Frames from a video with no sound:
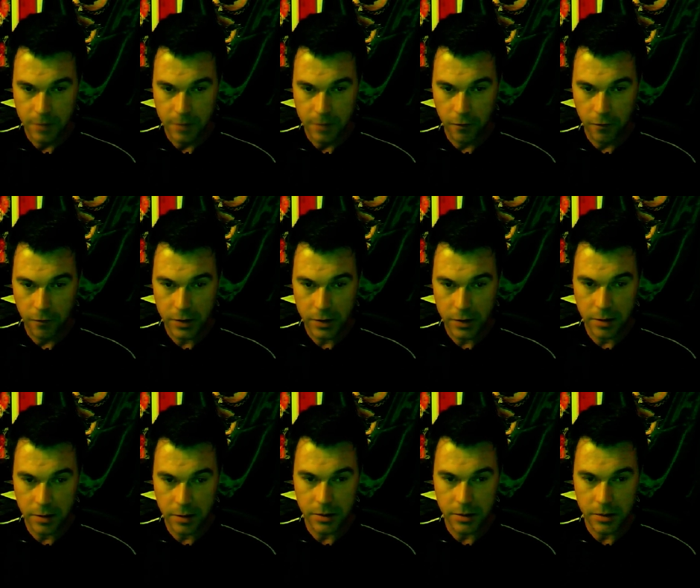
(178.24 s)
fiercely
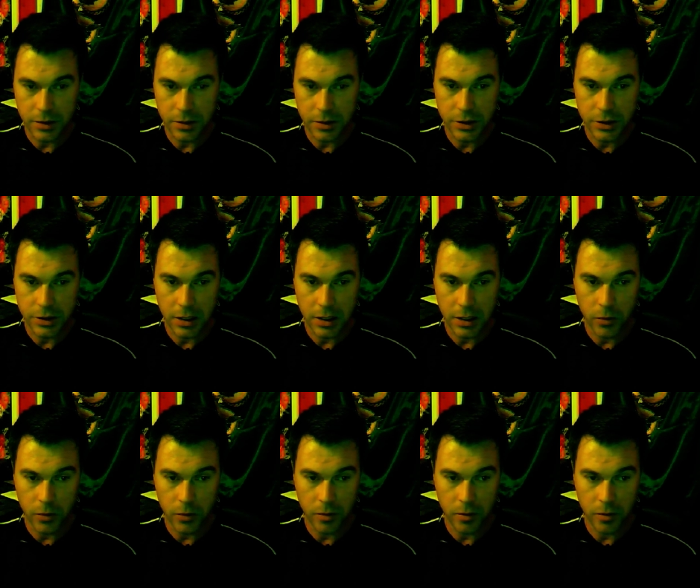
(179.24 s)
must thou shake
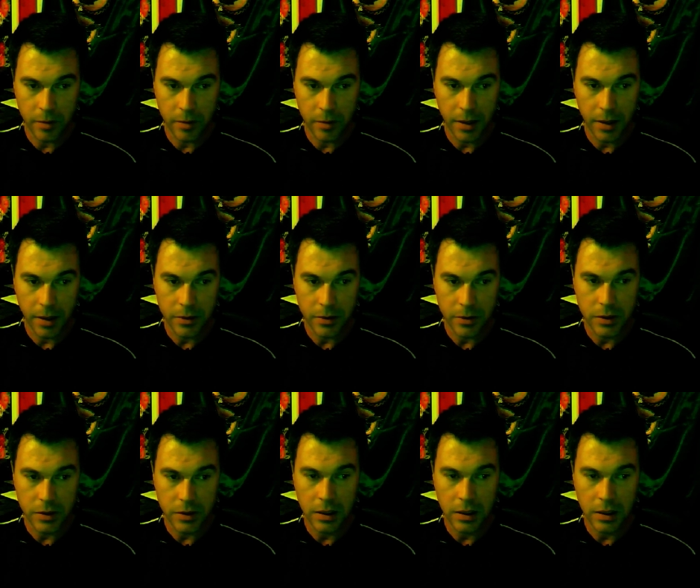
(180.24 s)
with all thy power
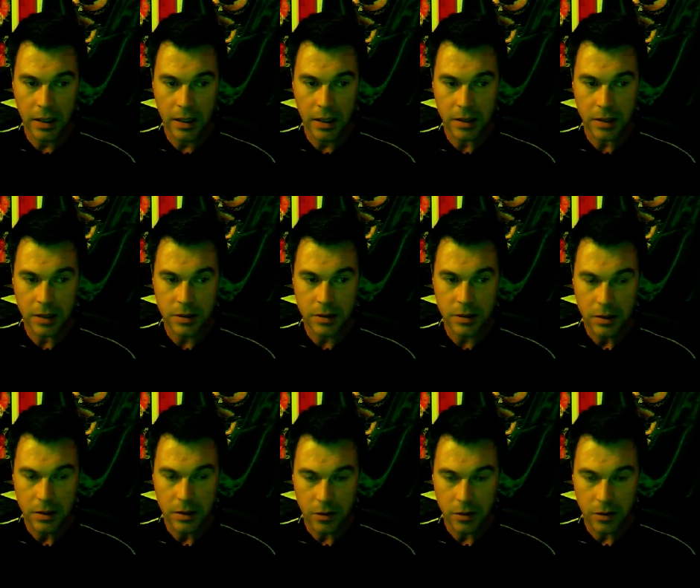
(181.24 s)
until at last
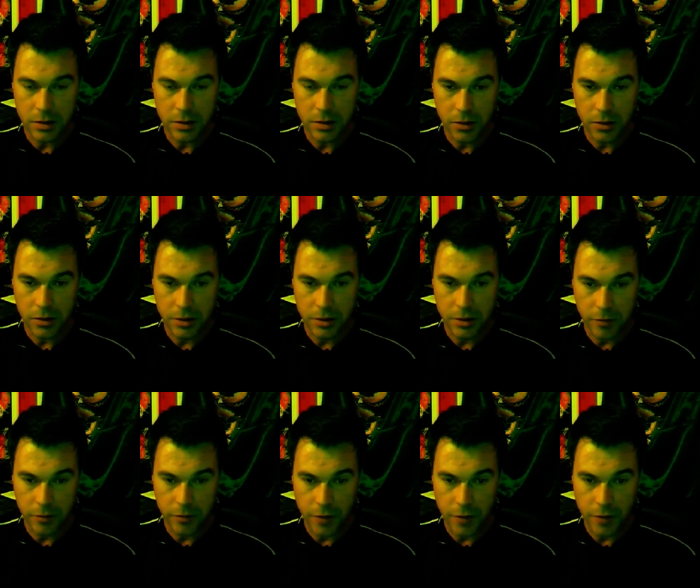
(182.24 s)
thy soul shall be
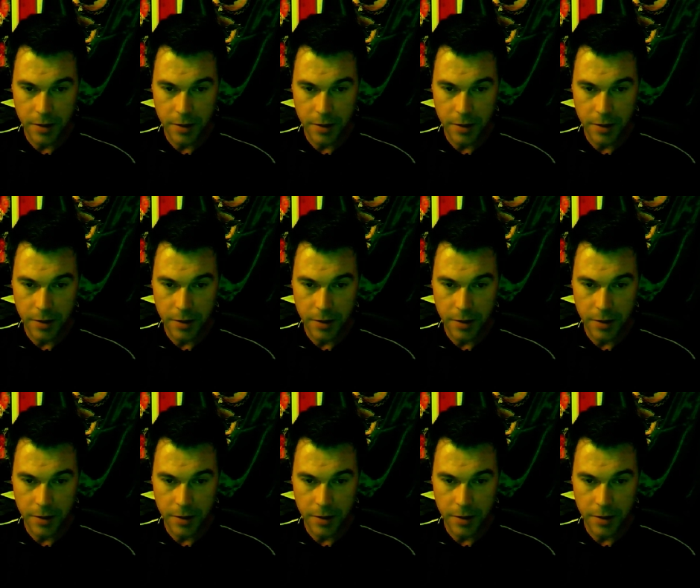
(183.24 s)
free